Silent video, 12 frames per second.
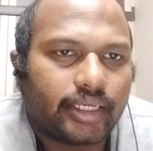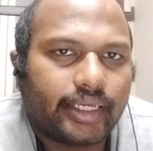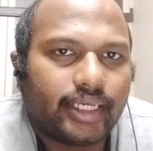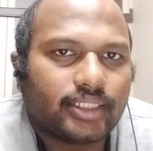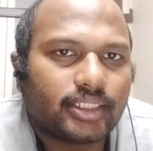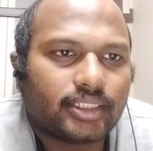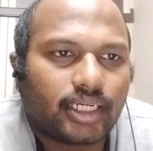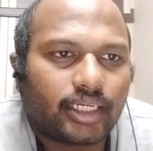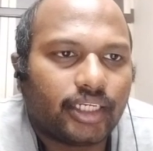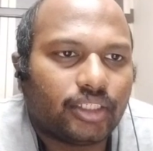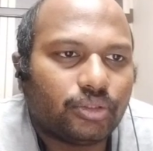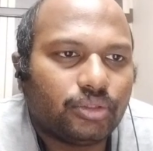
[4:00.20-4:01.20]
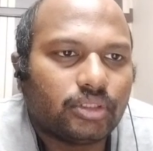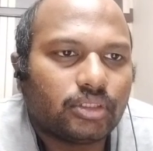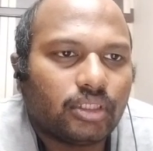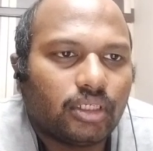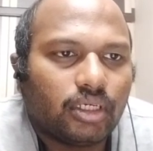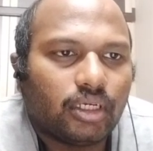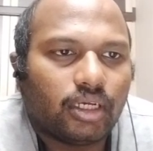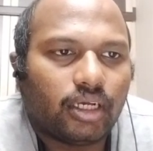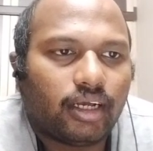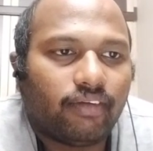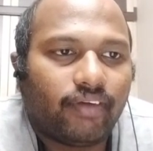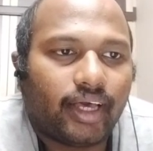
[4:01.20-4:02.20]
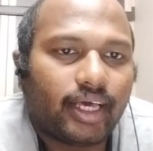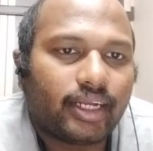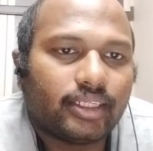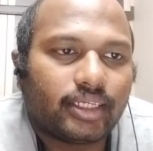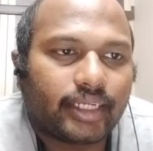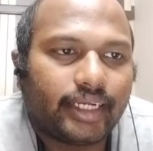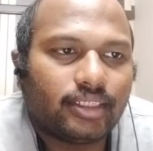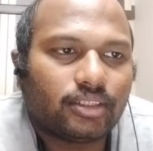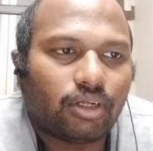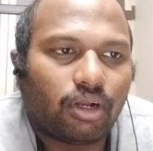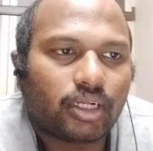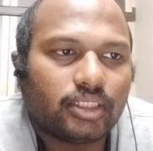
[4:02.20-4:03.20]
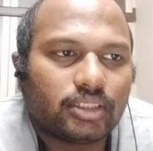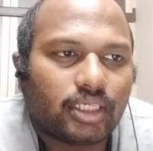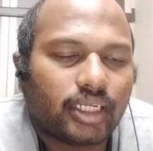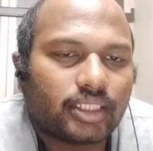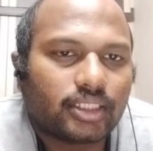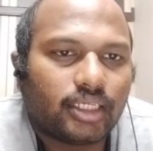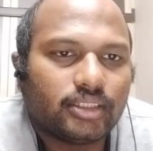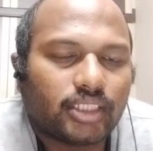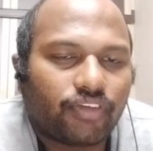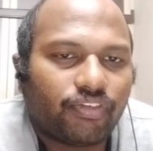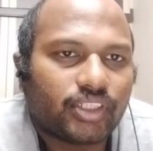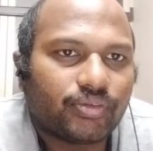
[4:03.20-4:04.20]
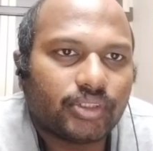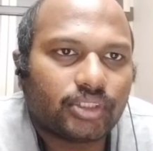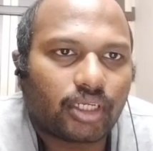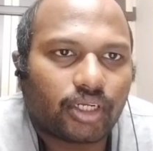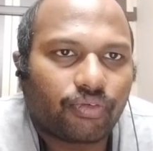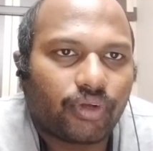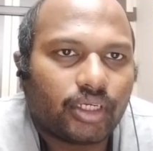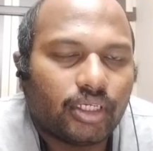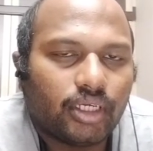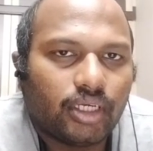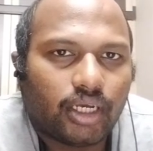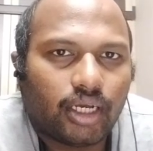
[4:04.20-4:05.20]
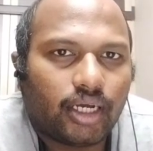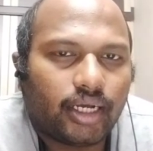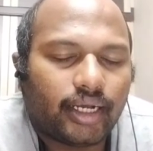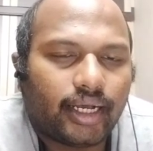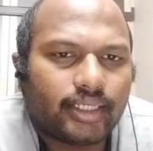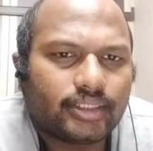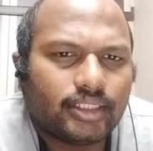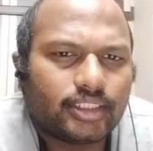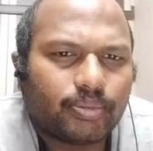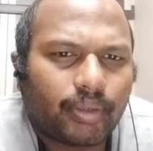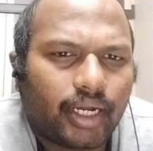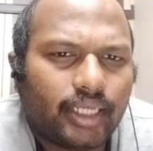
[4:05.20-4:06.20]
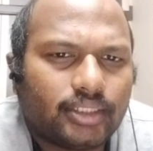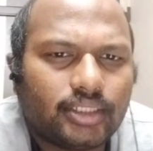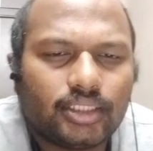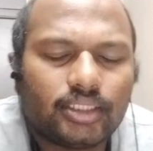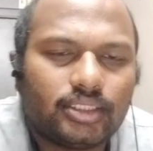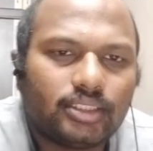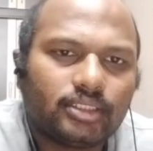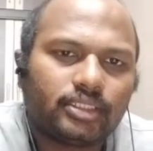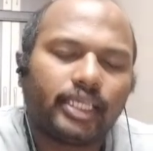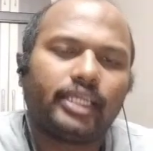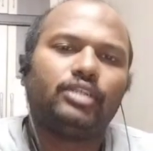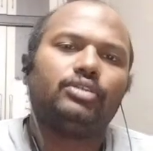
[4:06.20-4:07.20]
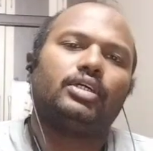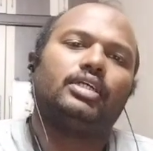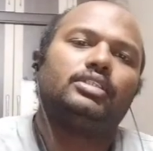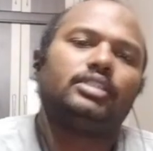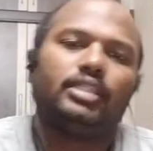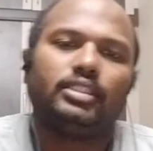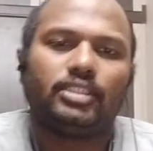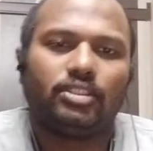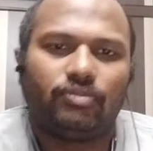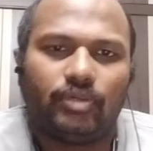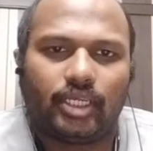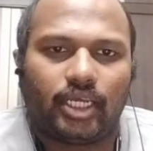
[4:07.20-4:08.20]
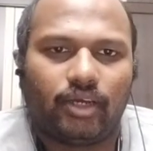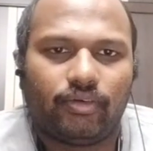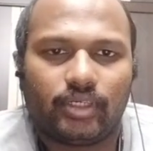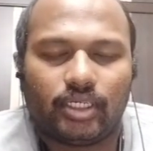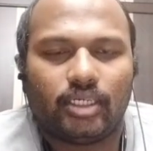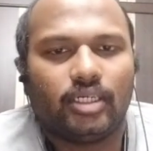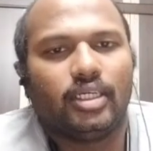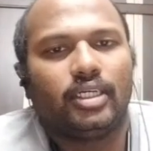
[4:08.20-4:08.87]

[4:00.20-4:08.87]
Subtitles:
gears and cutting tools, where the tight tolerance and excellent surface finishes are required. As this spheroidizing in take into the consideration, we have a